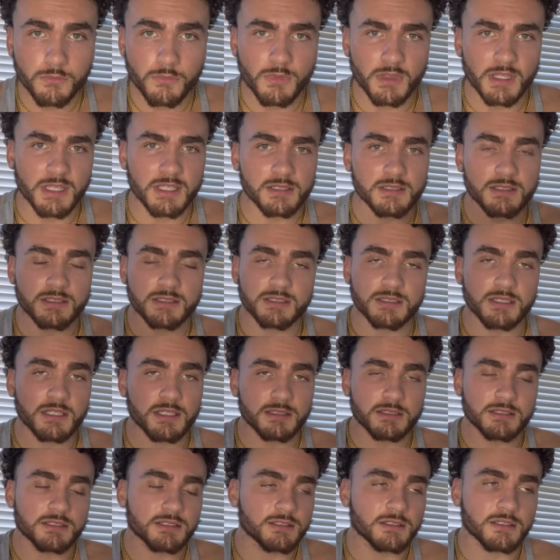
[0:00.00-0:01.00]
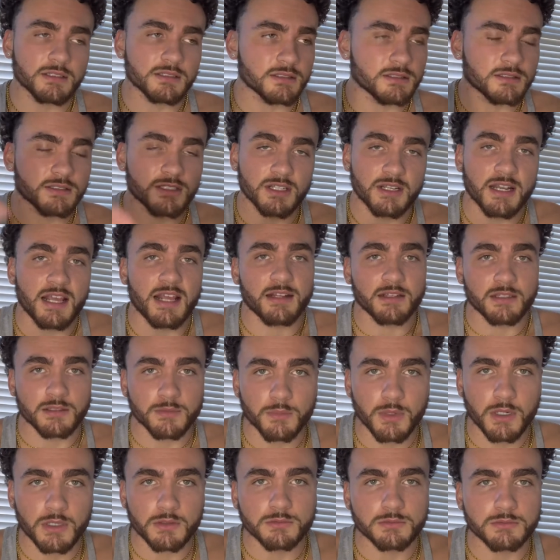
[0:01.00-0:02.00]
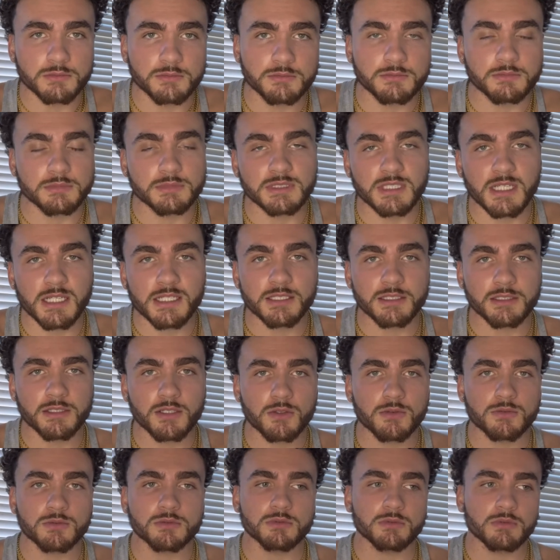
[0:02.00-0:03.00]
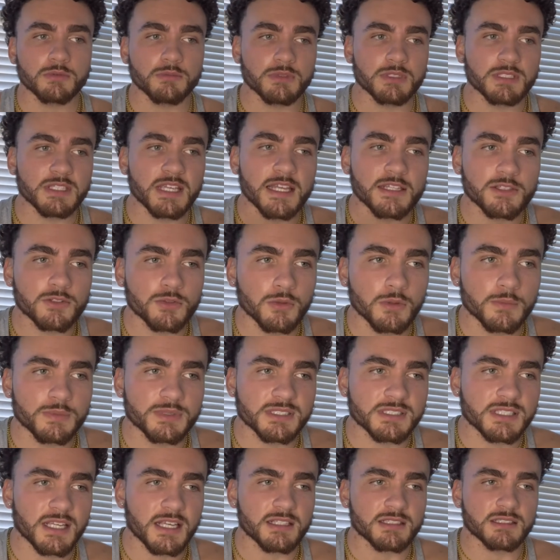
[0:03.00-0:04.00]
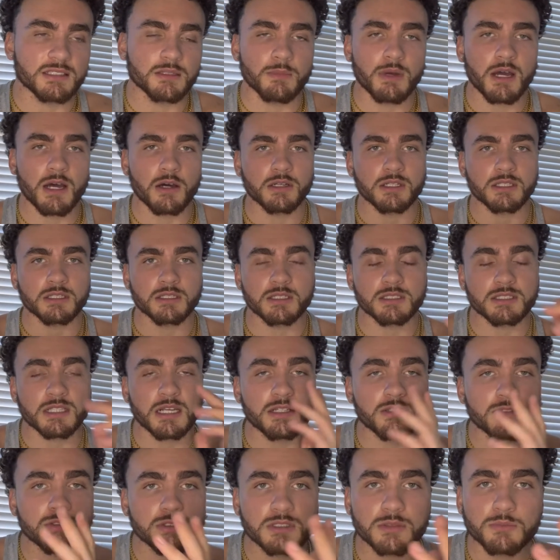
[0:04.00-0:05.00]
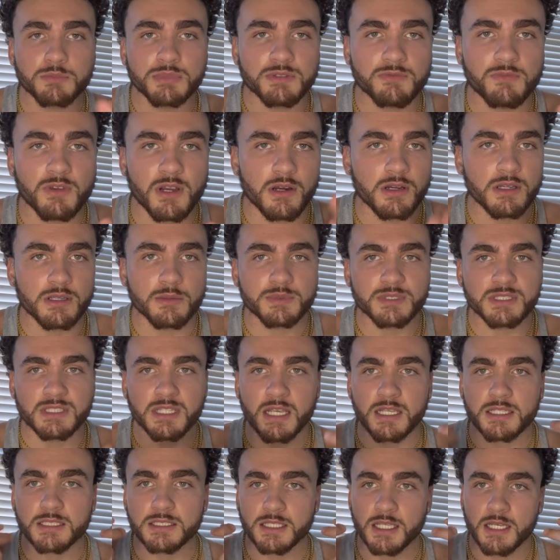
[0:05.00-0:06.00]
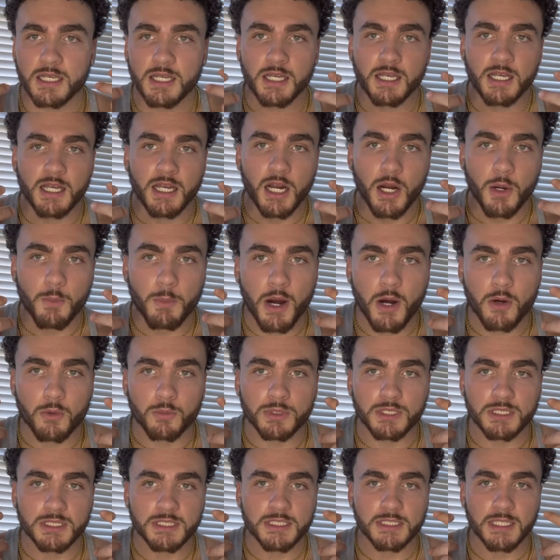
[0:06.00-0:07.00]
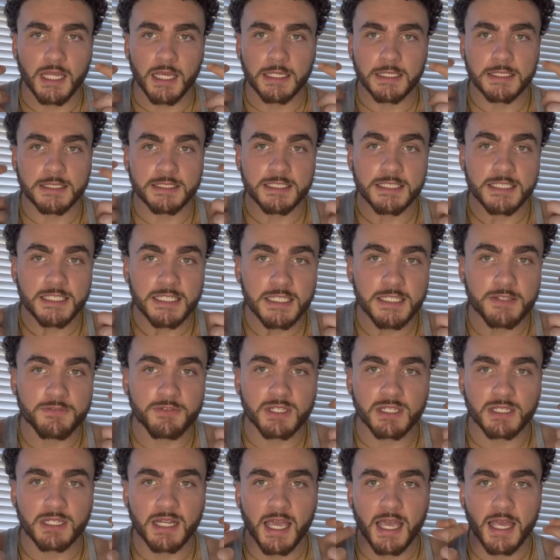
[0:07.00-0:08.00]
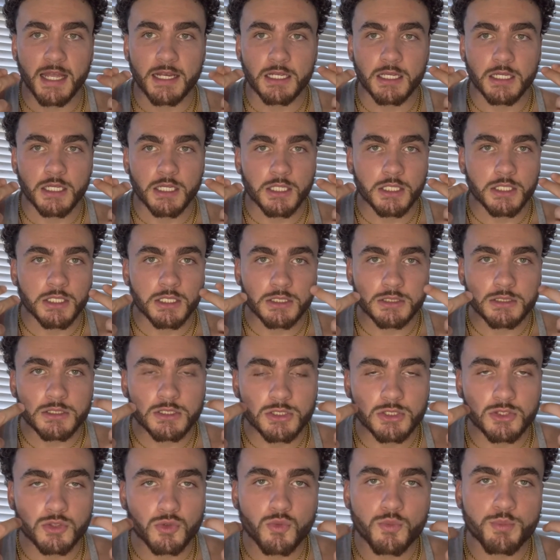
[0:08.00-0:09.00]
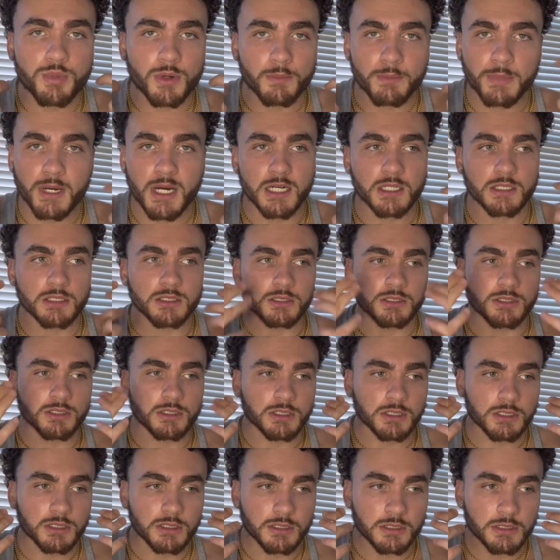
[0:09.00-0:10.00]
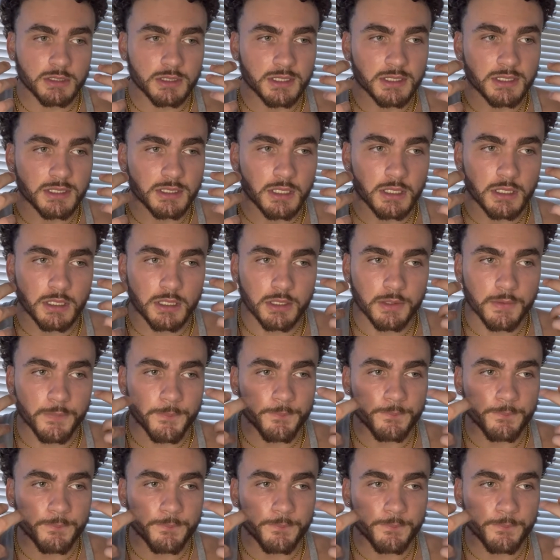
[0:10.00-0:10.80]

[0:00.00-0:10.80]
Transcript: it's it's just genetic, bro. Like don't get too obsessed about it cuz I used to be very obsessed about really like achieving that supermodel look, the